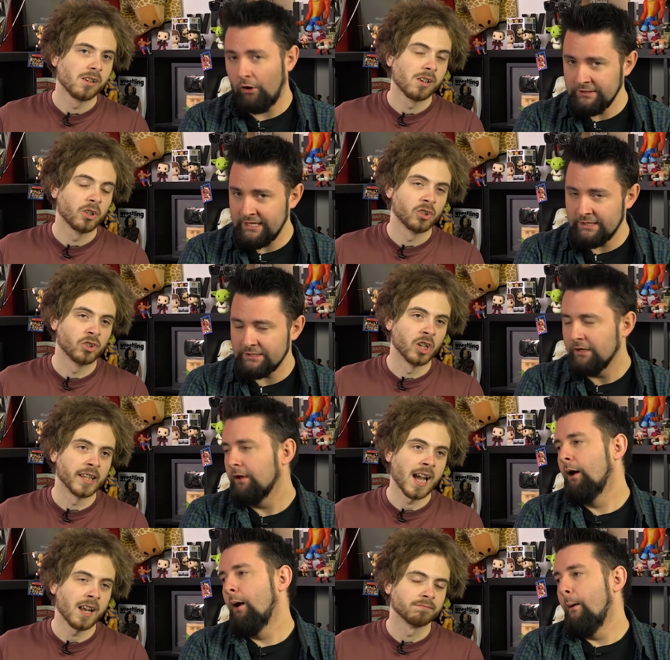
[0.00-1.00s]
Speaker 1: content. Certainly
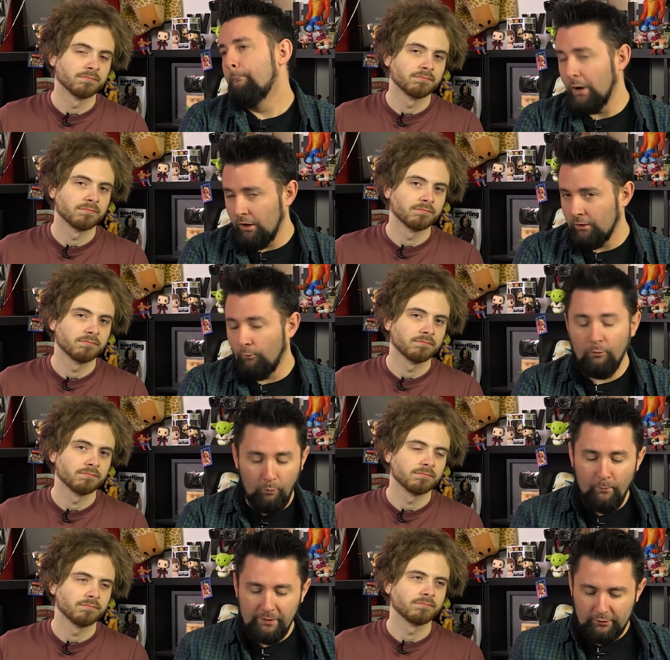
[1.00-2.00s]
can. But what
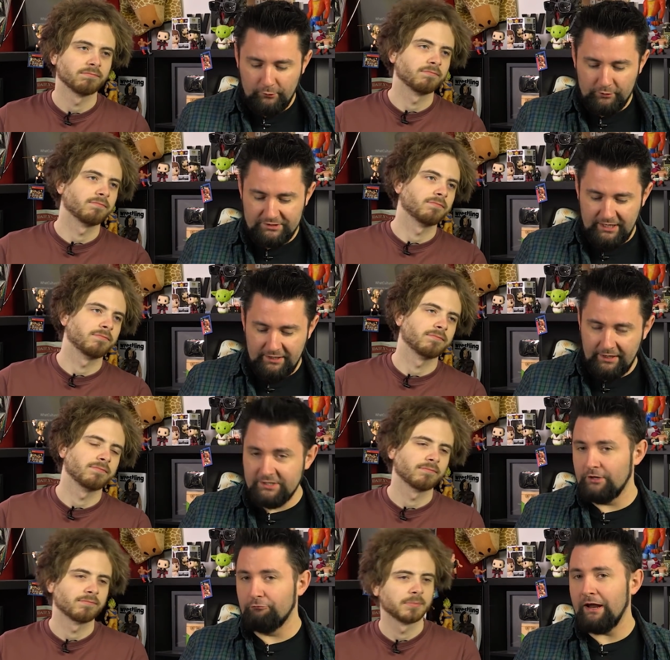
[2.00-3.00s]
won't be on Google Stadia is
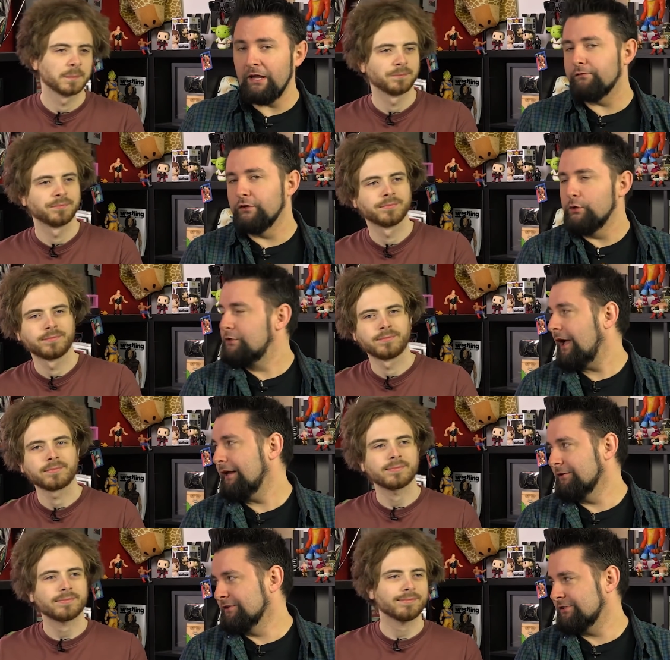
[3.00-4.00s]
an array of new
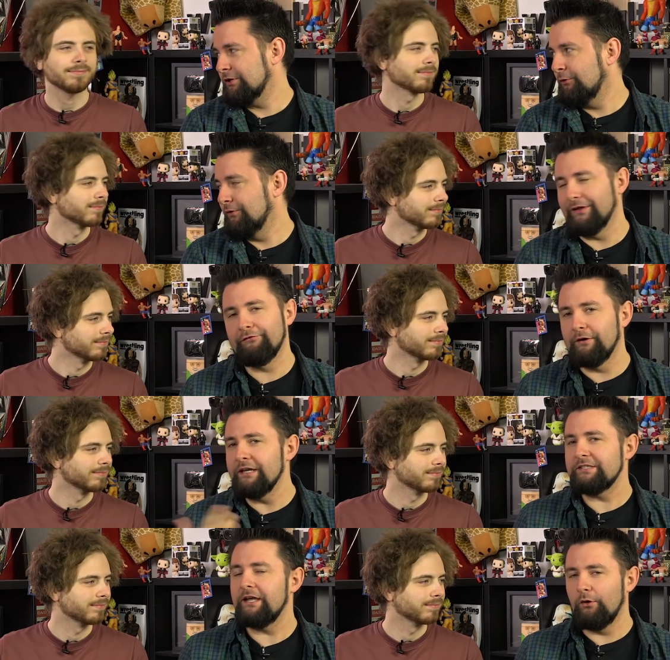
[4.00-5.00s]
titles. So they've
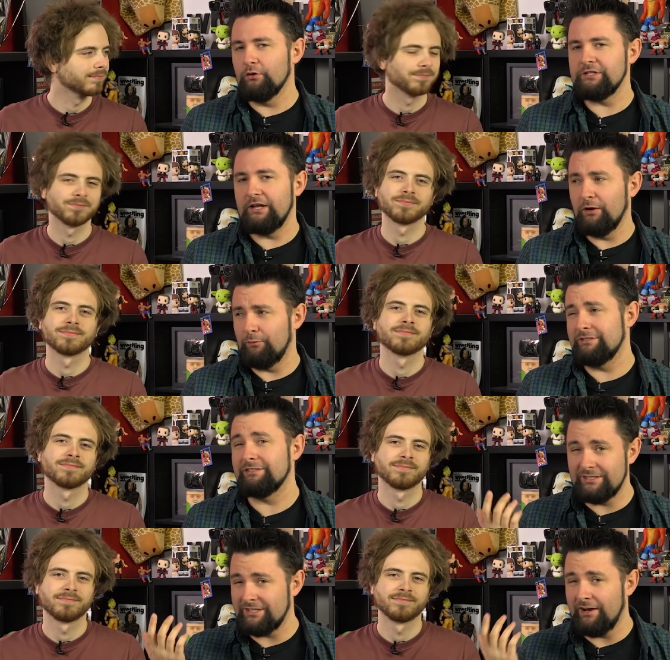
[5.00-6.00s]
released their launch lineup, which is
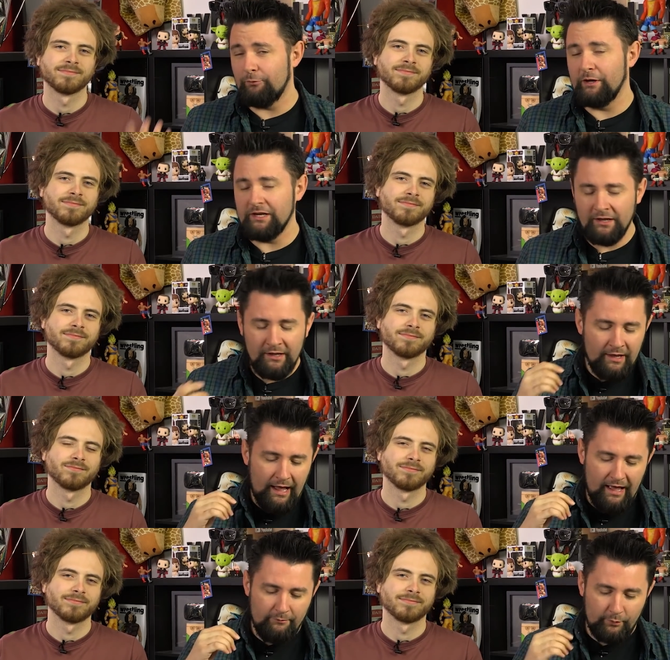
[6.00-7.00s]
just kind of weak.
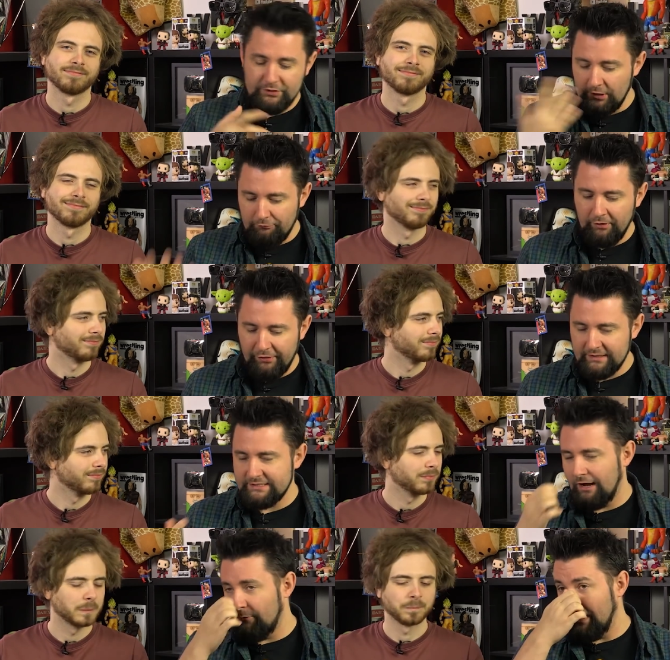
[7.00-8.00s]
Um, I'm just going to run things
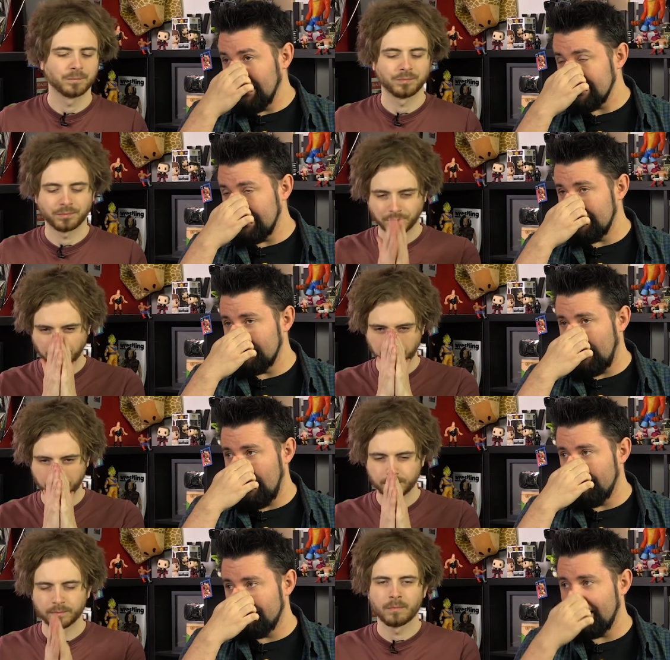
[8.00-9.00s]
down. Basically,
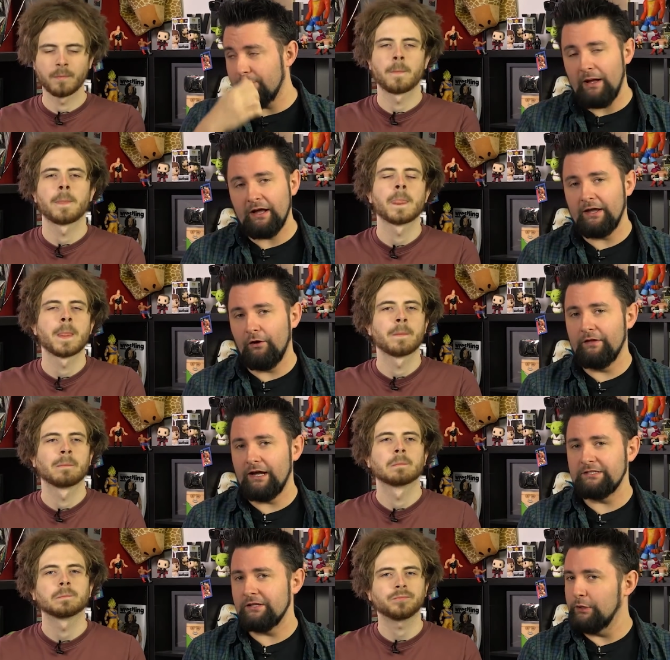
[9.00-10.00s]
um, they're banking on the
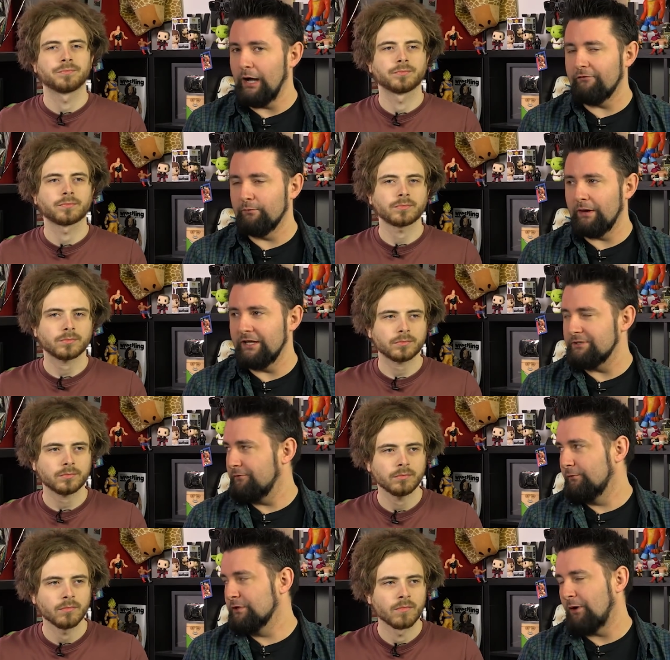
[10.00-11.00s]
idea that you haven't played some of
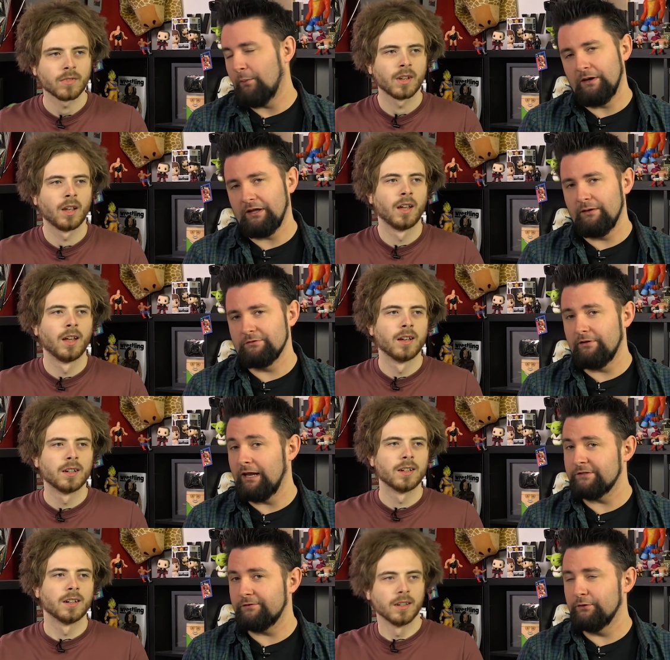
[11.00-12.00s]
the most popular games of the
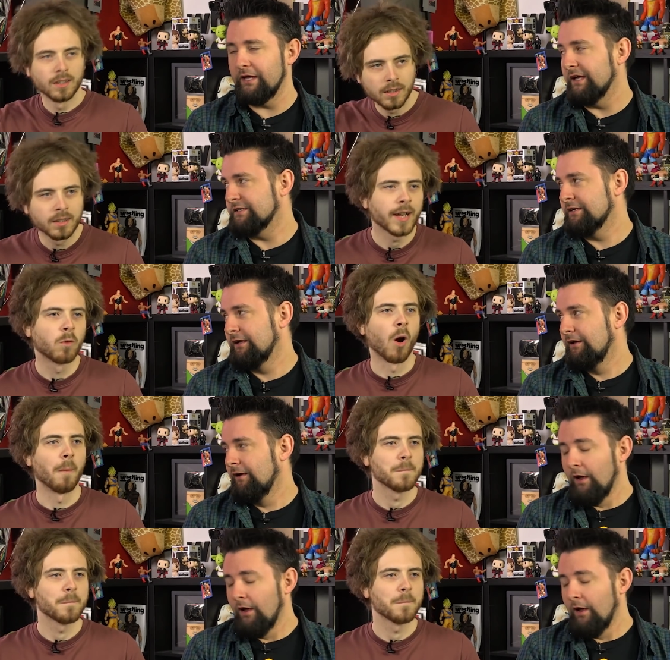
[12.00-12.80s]
last few years. Like what?